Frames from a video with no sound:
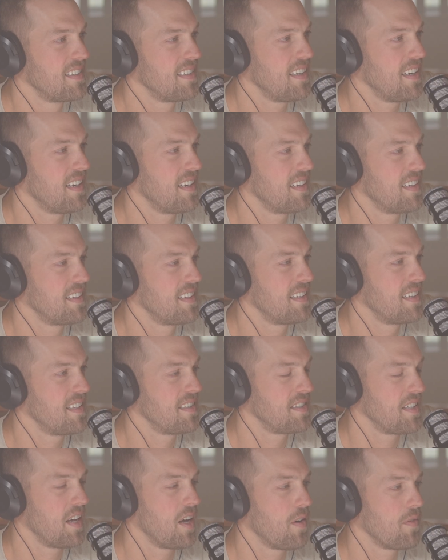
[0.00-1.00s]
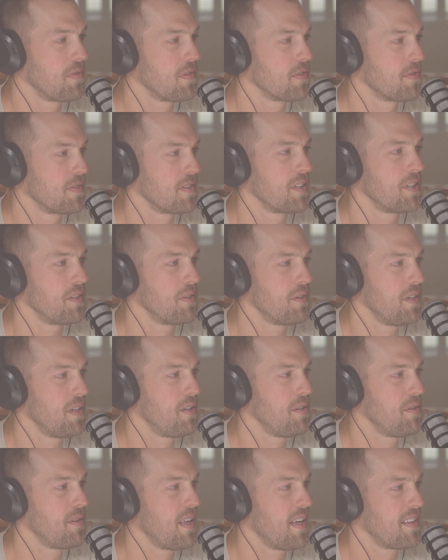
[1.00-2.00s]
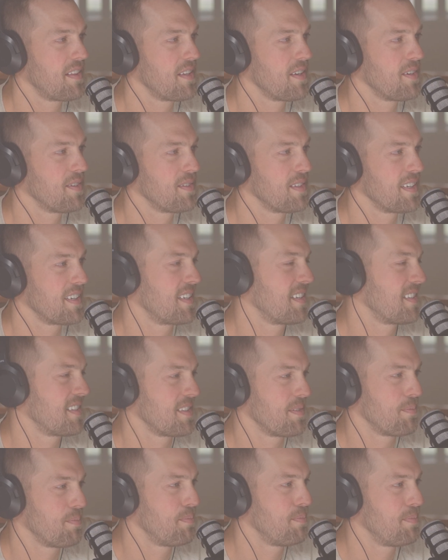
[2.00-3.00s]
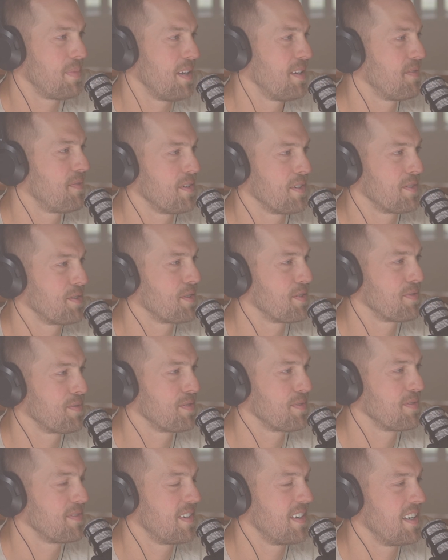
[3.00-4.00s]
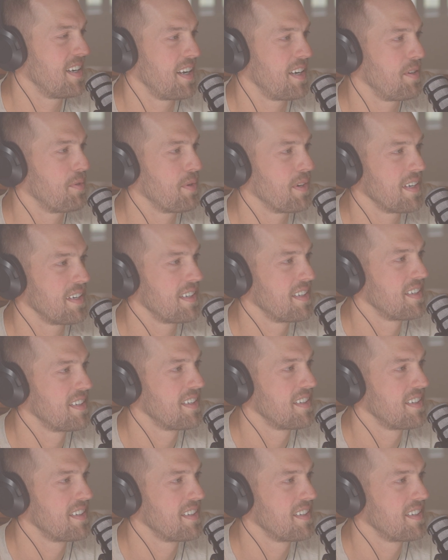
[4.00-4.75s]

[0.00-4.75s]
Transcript: Yeah. Is it helpful for you to do that though? Like, is it beneficial in any way?